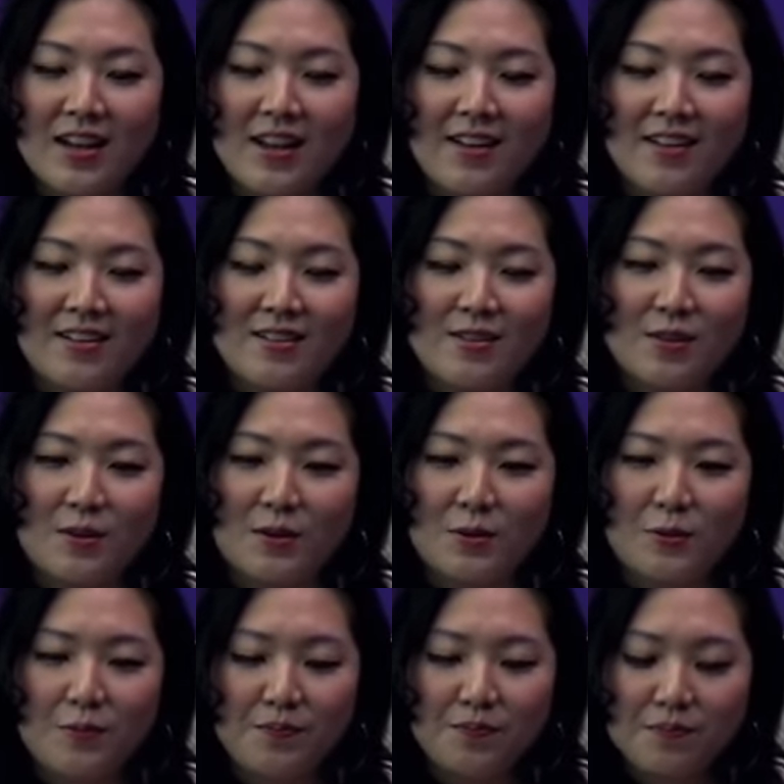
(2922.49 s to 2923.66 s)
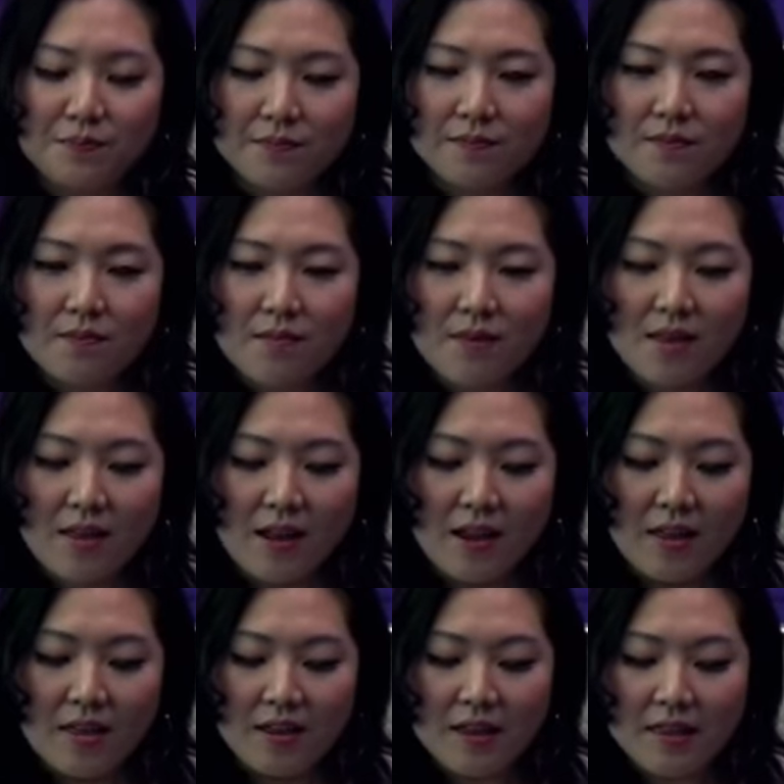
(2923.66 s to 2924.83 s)
And so, I
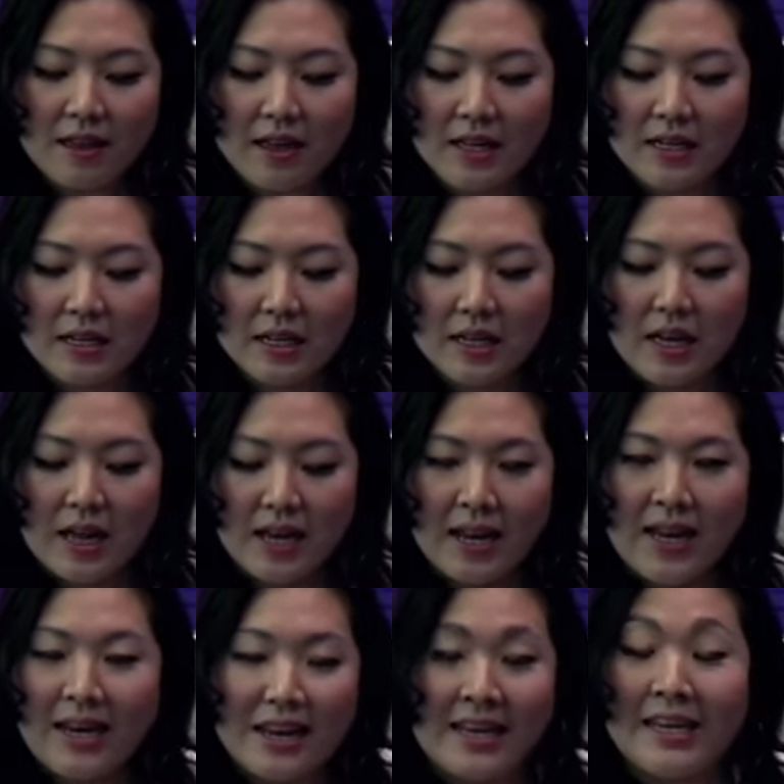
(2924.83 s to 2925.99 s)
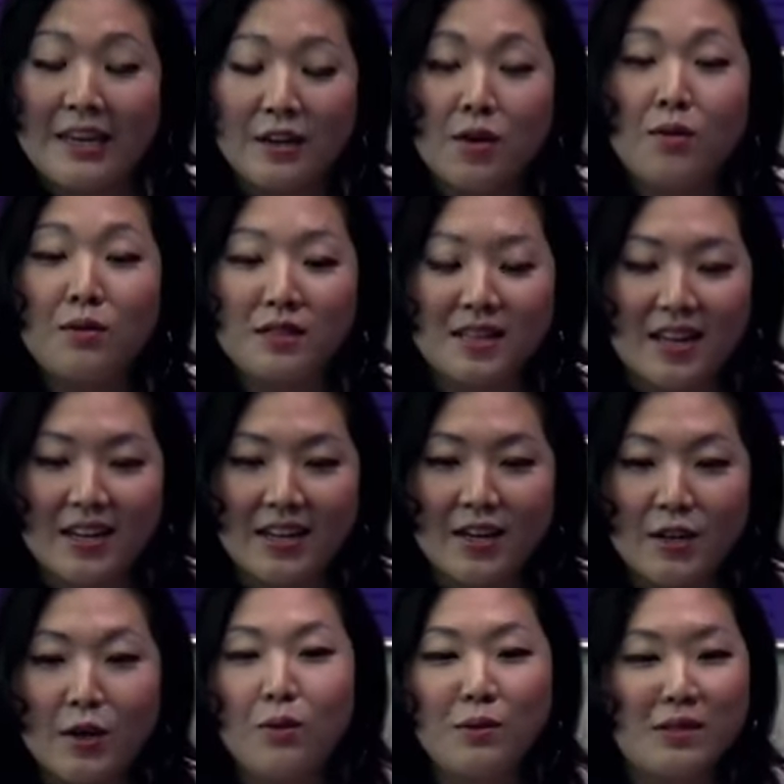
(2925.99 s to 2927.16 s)
think that, and and he knows that he
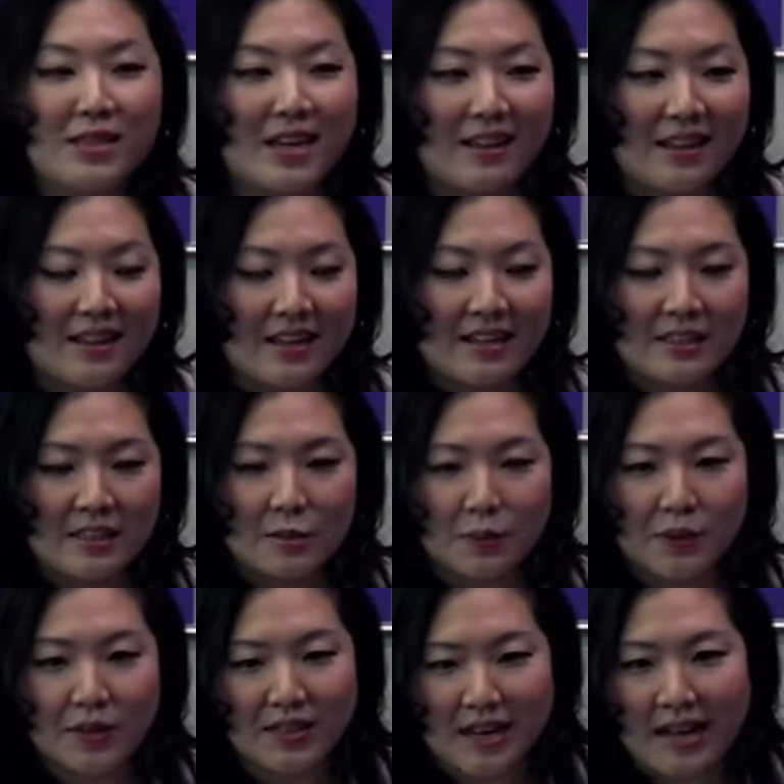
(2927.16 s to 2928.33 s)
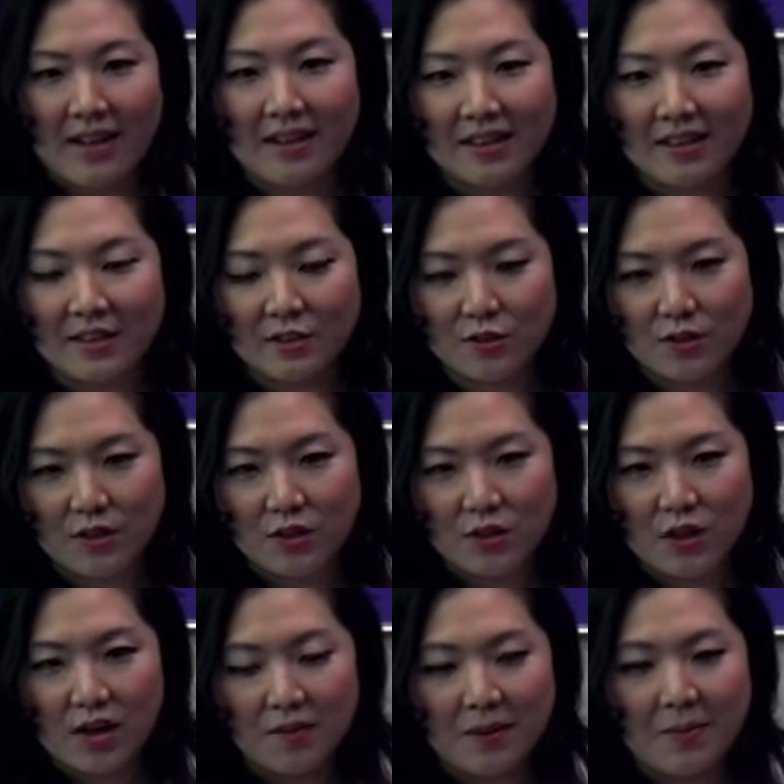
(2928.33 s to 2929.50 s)
knows that like it's his personality that's really
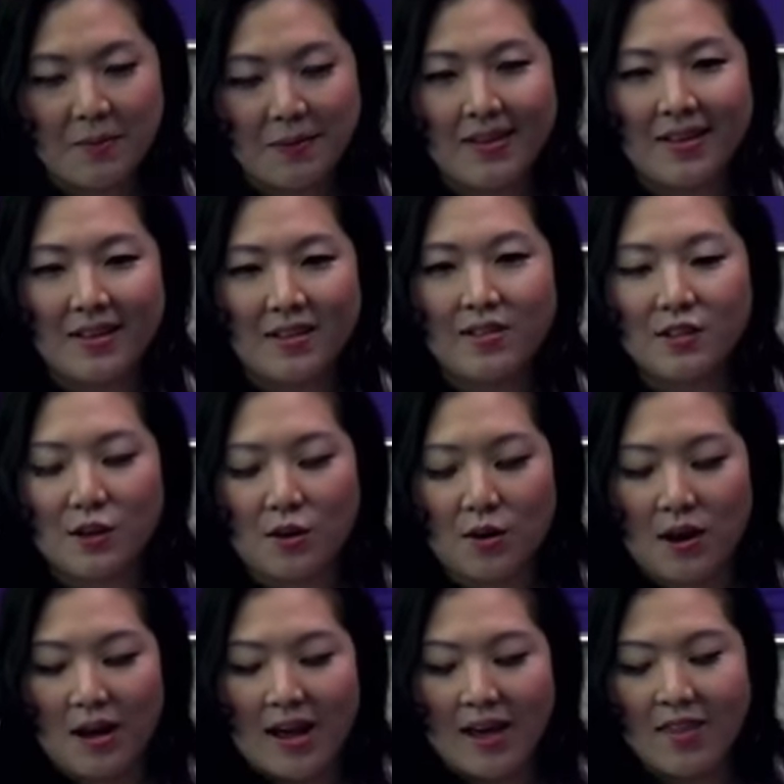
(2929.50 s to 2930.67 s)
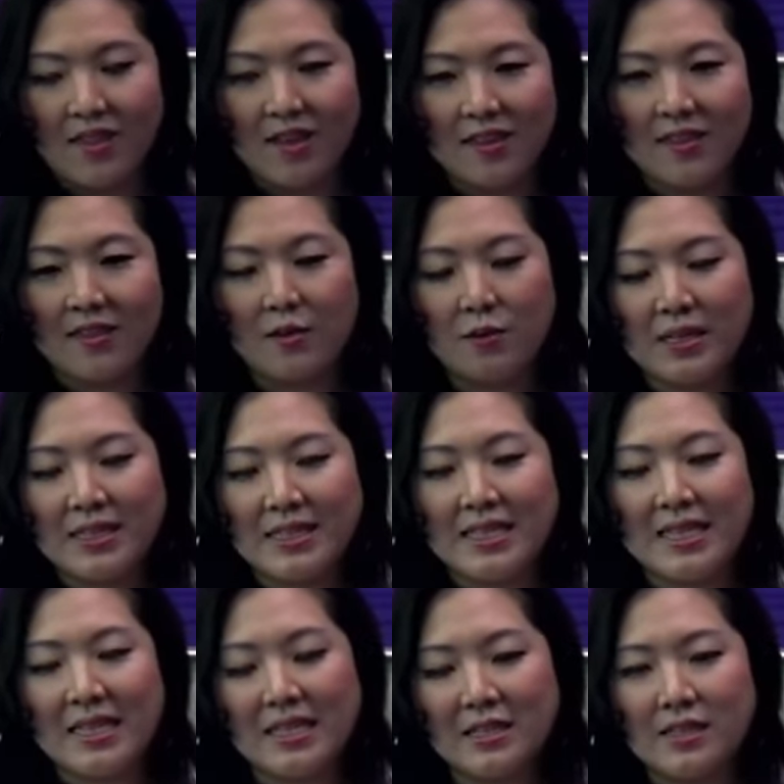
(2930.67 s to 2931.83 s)
drawing people in. So I think that we see
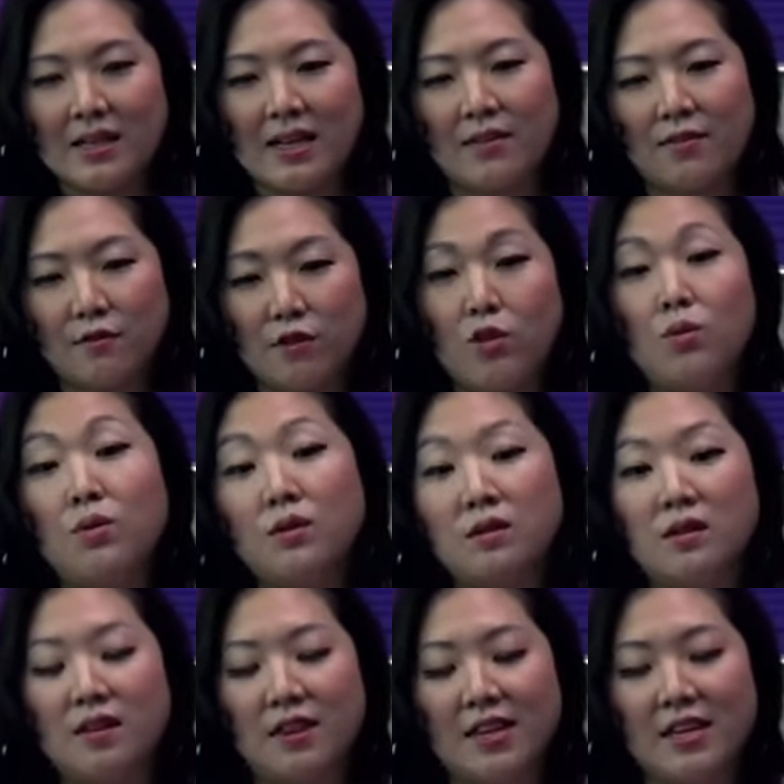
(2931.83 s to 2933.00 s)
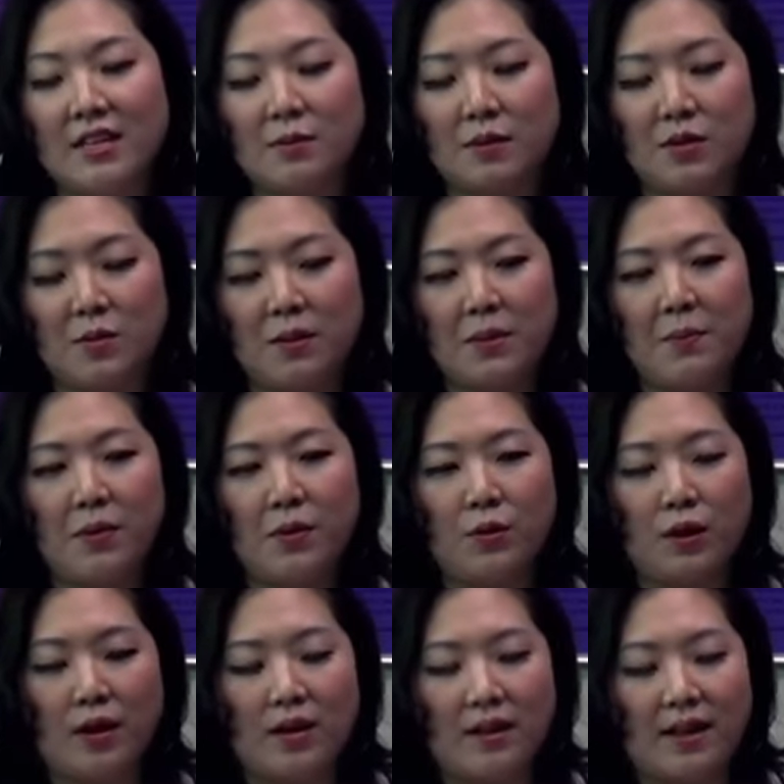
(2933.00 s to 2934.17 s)
these kind of dual things between people who
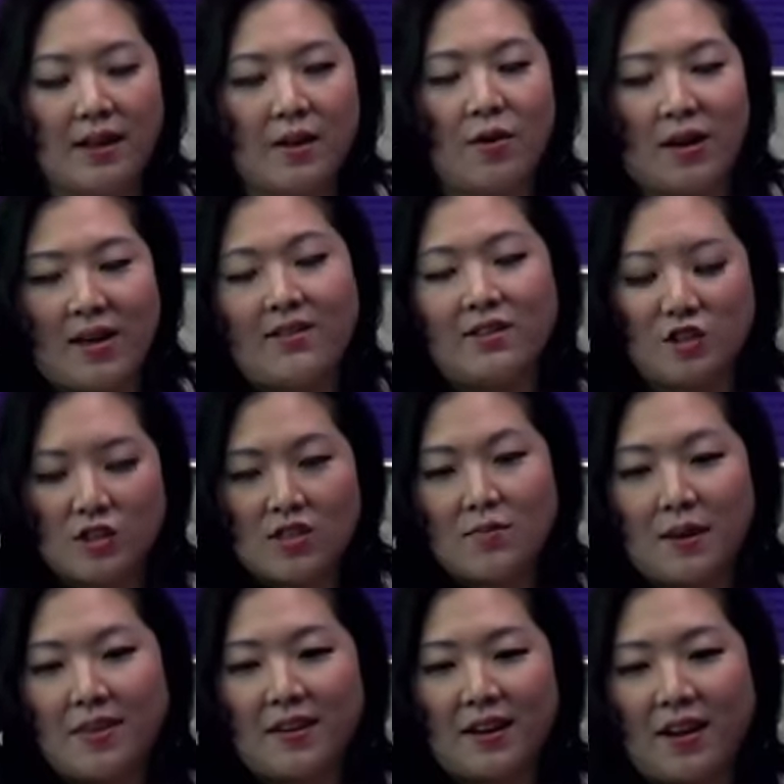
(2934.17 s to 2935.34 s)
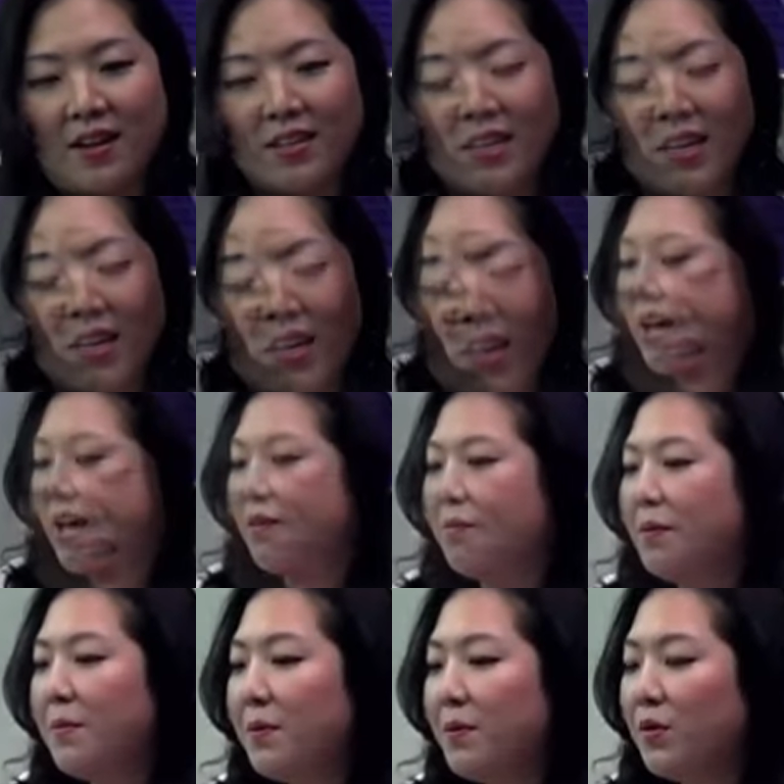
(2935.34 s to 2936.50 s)
are like, okay, it's just about the content, and
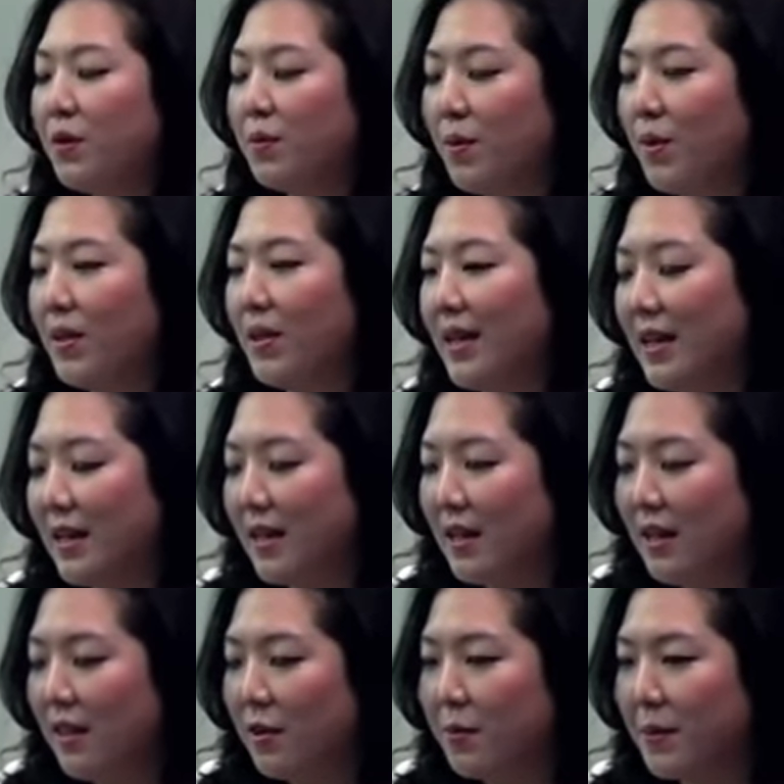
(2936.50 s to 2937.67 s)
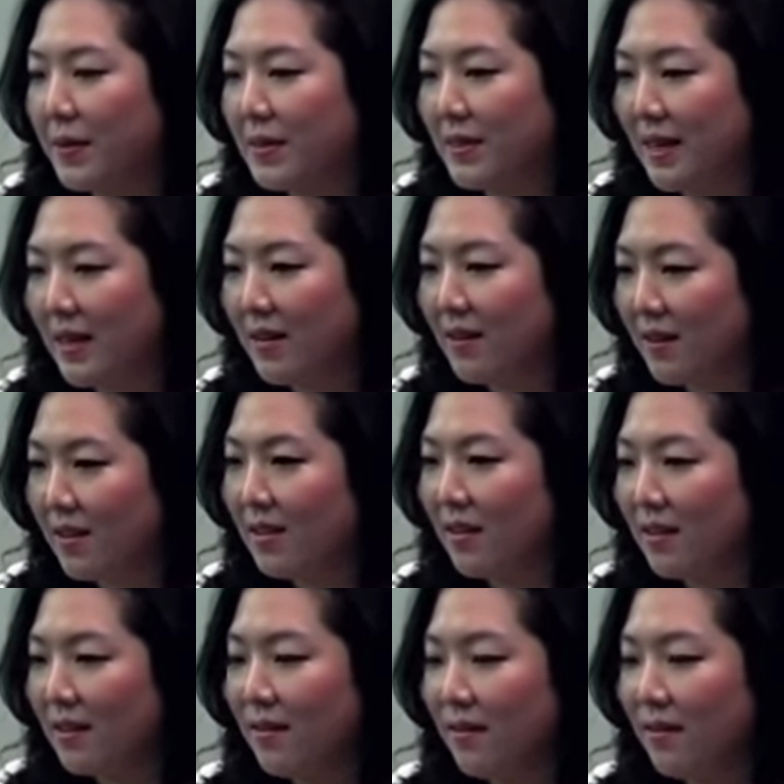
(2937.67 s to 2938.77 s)
people who are more like their personality.